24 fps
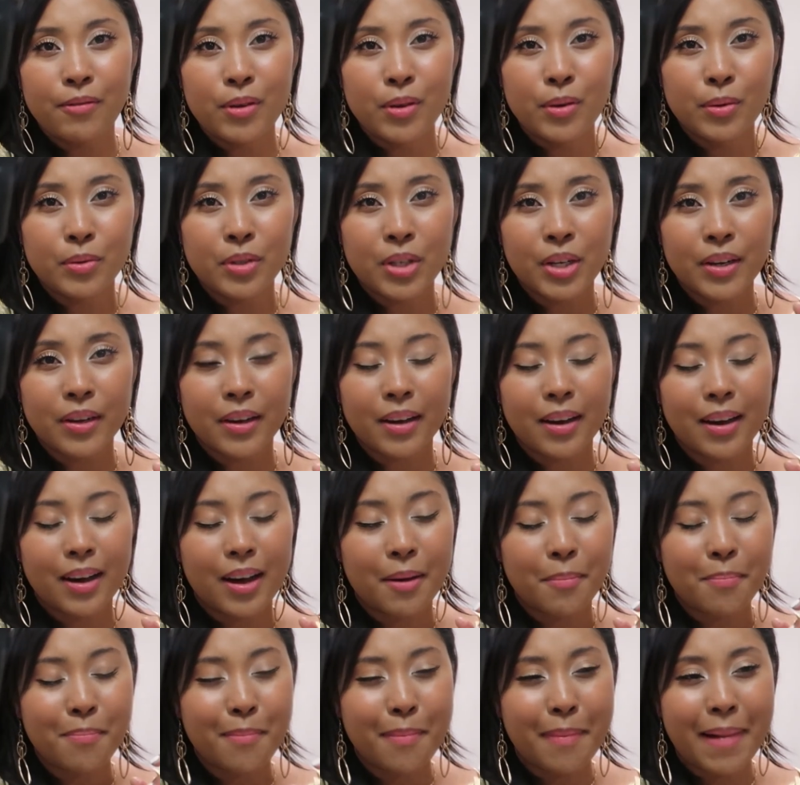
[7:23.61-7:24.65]
you took
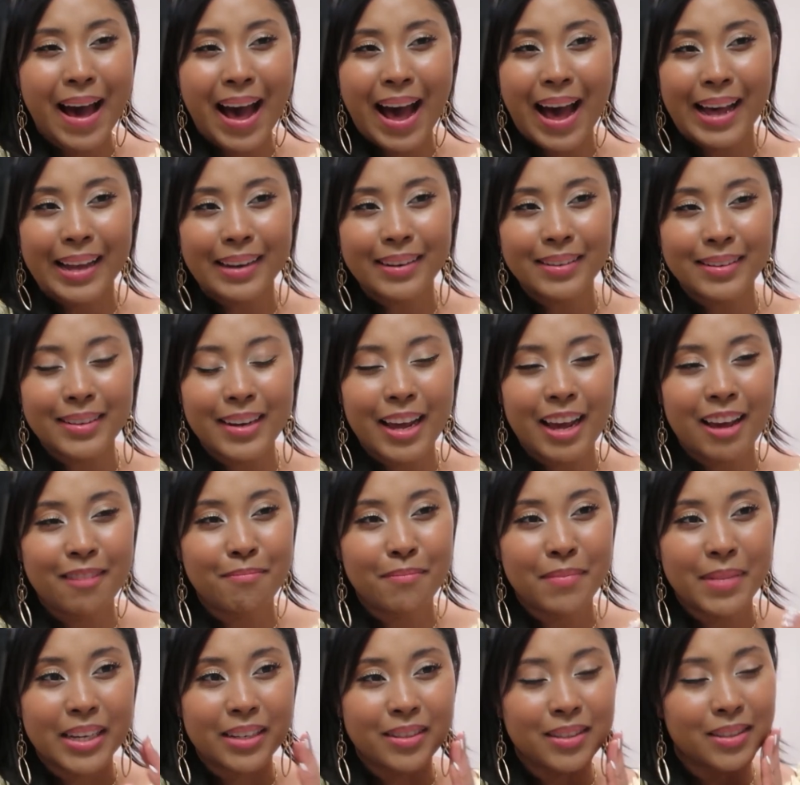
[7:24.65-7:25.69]
a matte and
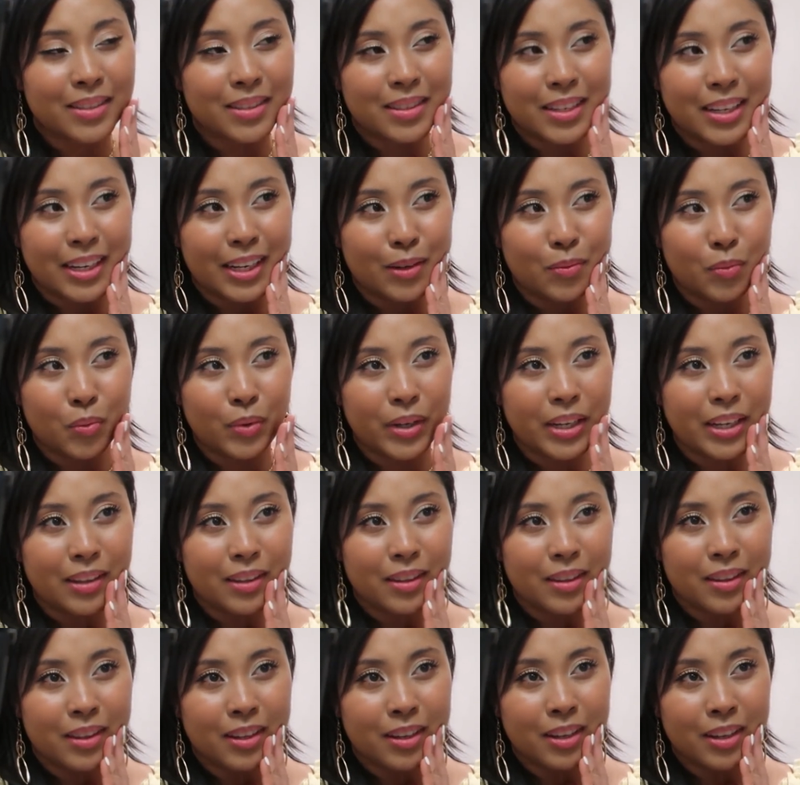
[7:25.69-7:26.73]
mixed it
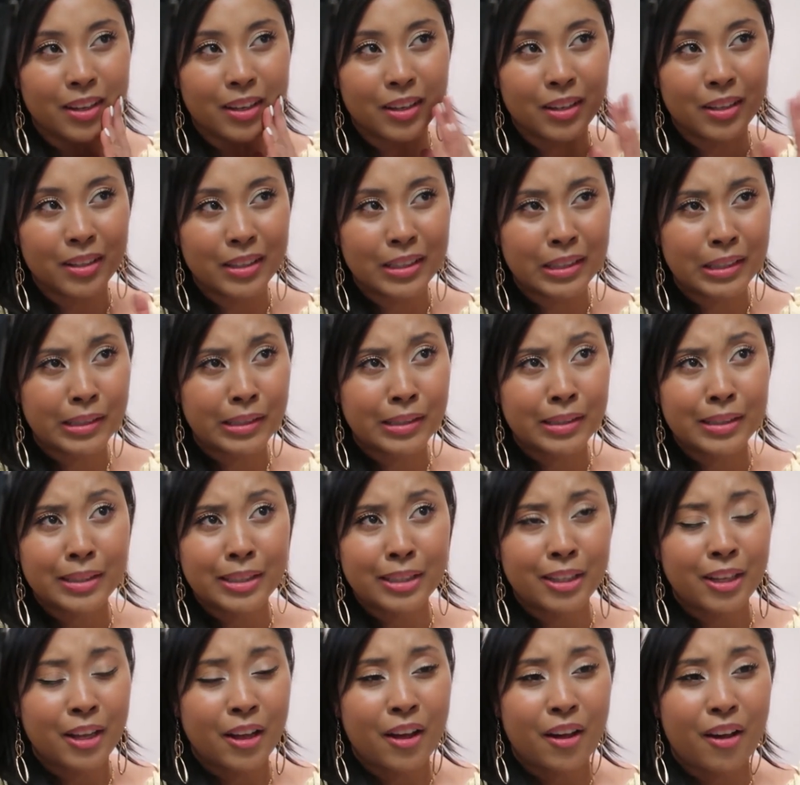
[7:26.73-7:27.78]
with
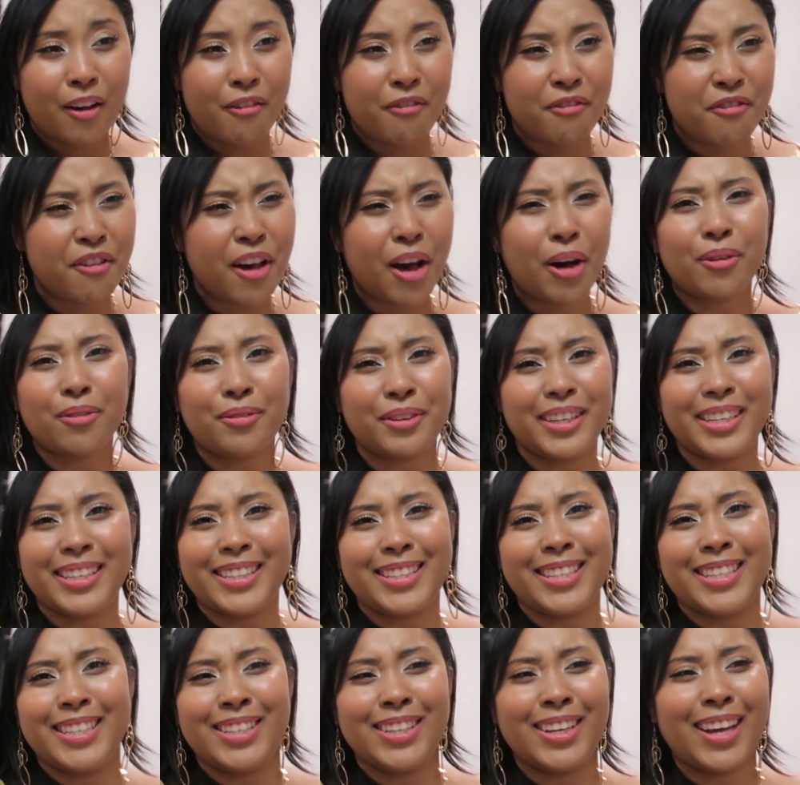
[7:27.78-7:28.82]

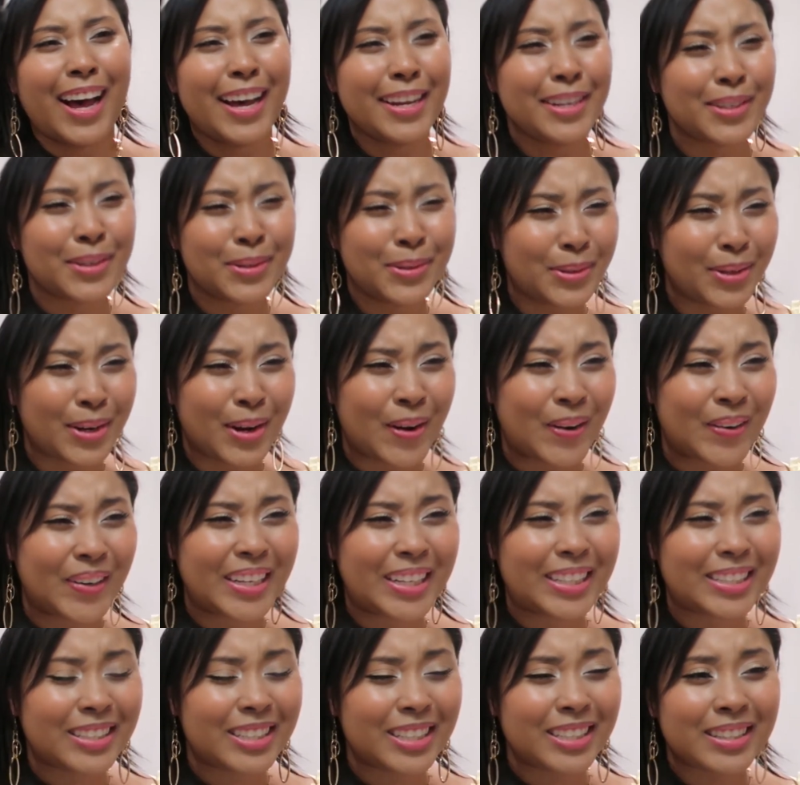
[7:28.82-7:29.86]
velvet, I don't know,
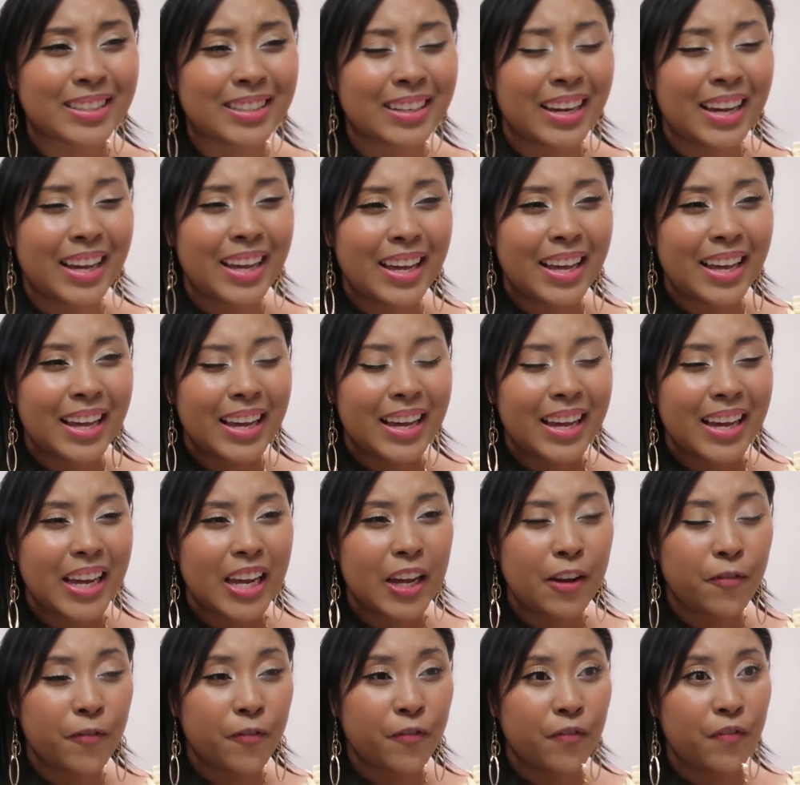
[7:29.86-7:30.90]

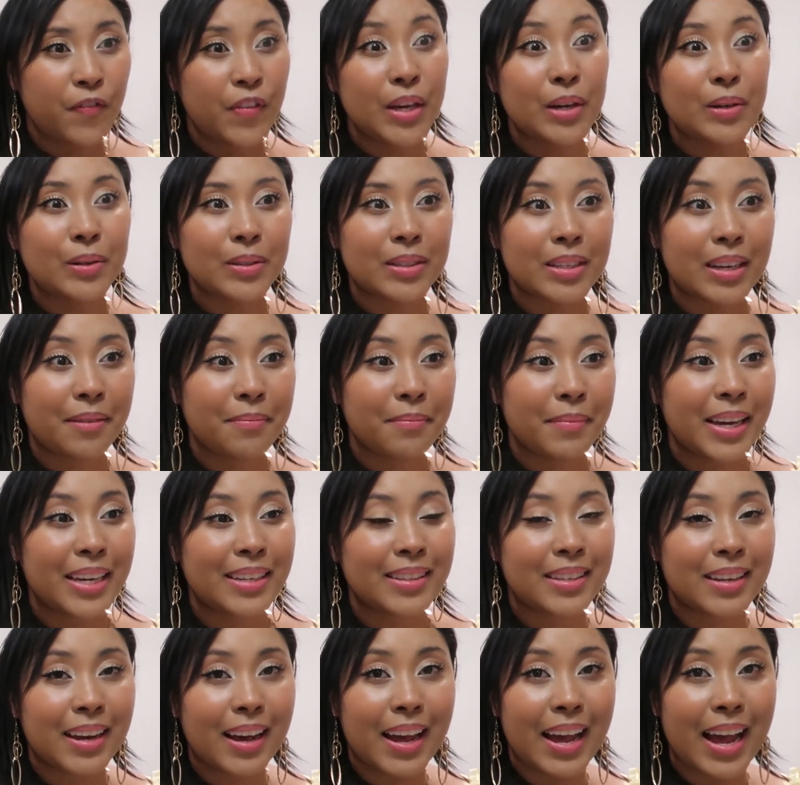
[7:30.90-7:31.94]
it feels
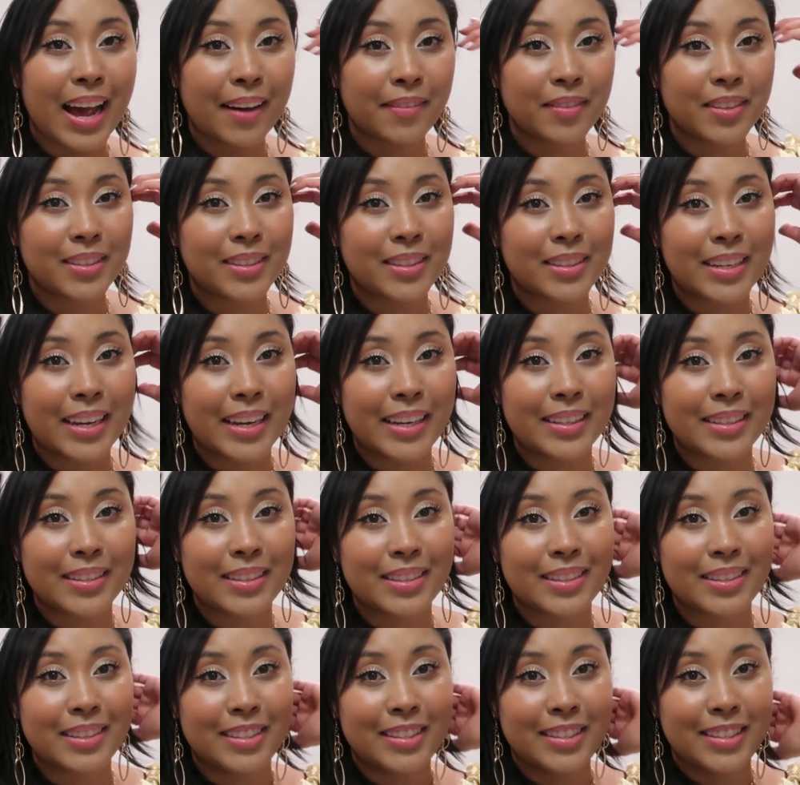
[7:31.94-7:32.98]
amazing. I have to say, this
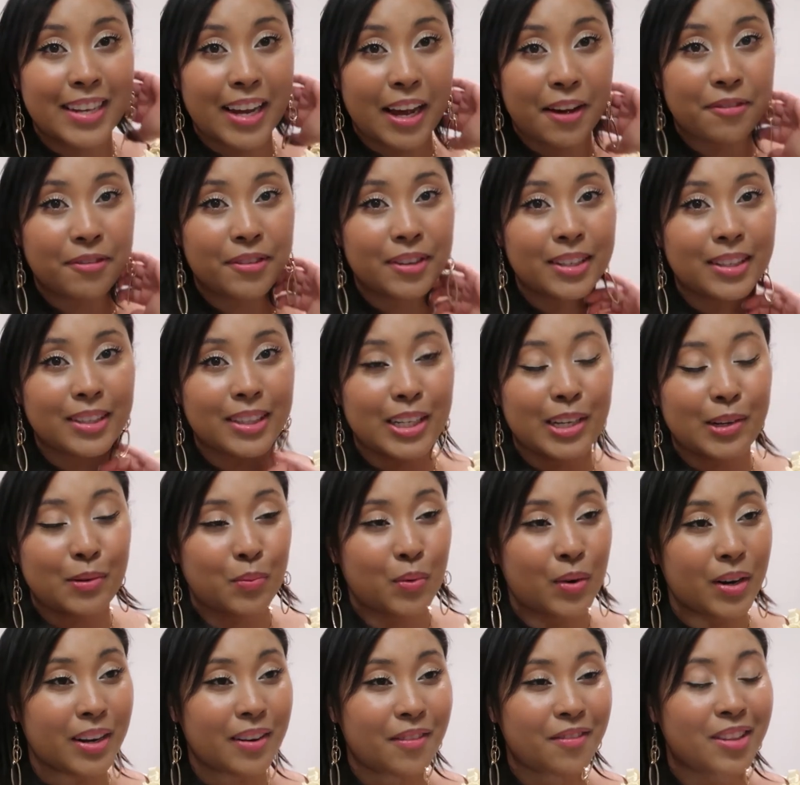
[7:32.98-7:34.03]
is definitely
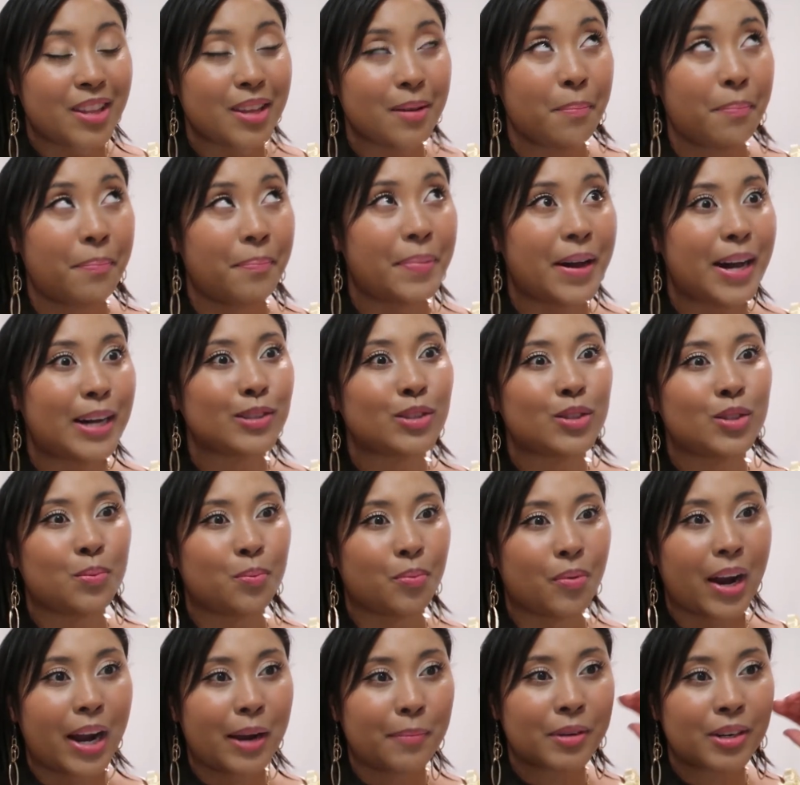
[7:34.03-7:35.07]
one of the best
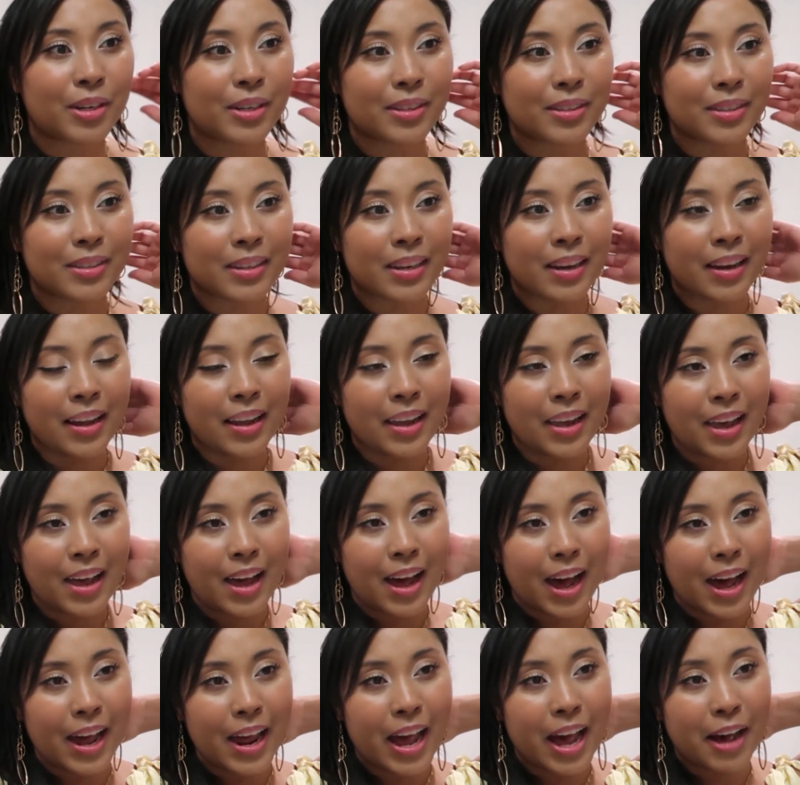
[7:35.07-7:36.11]
primers
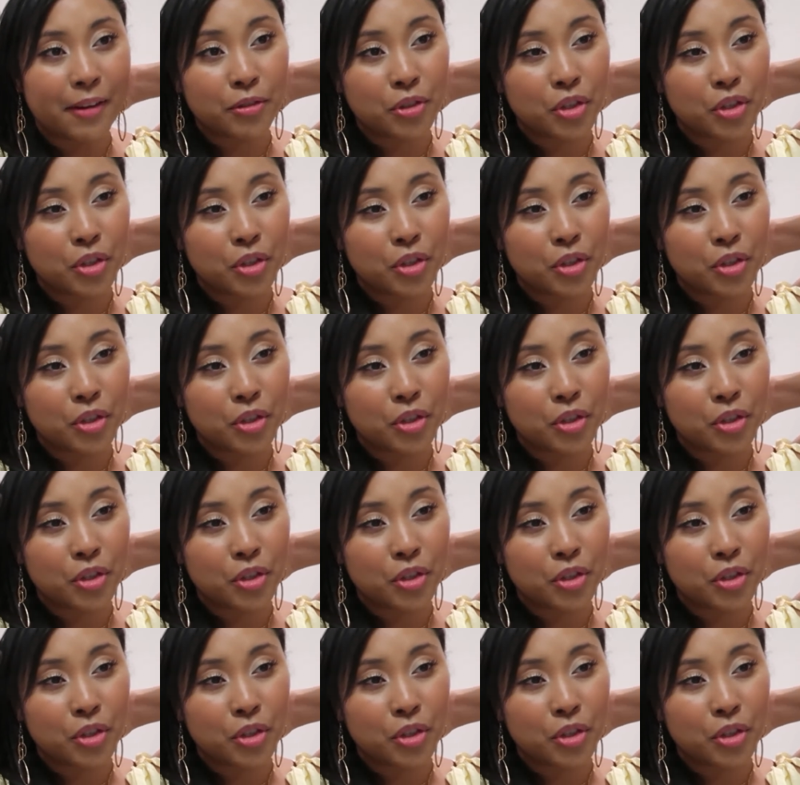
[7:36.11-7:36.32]
I have